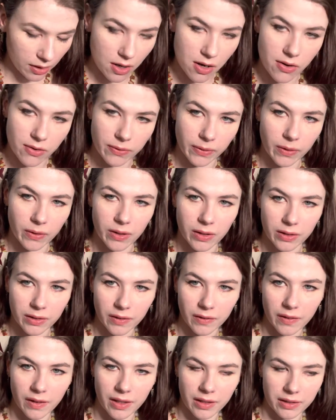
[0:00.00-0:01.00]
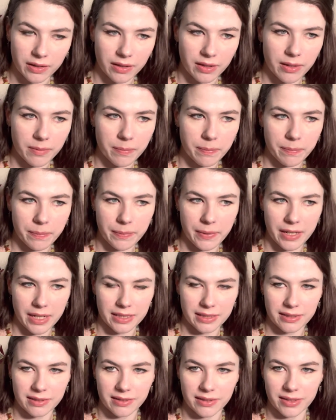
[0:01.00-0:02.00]
Overall, not the
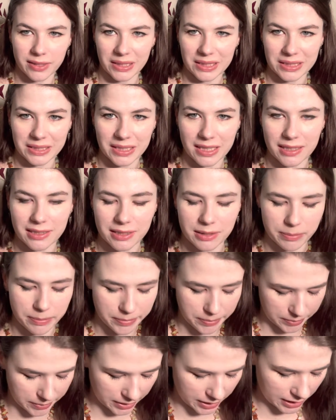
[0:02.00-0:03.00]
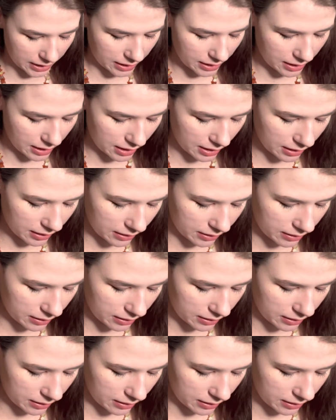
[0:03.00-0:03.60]
best success, but I think